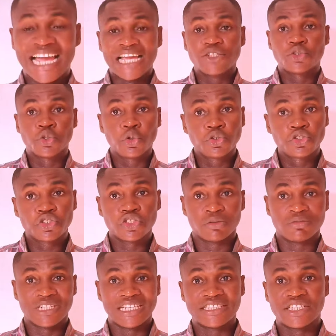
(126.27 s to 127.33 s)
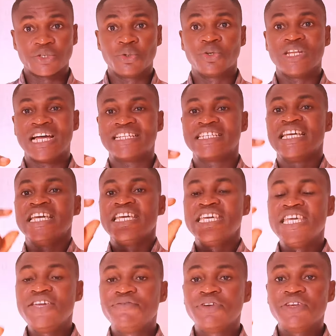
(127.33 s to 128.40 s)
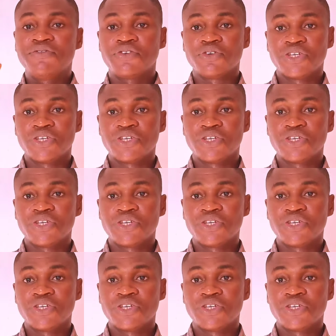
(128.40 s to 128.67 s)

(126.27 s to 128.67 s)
I told you some times ago, that even if you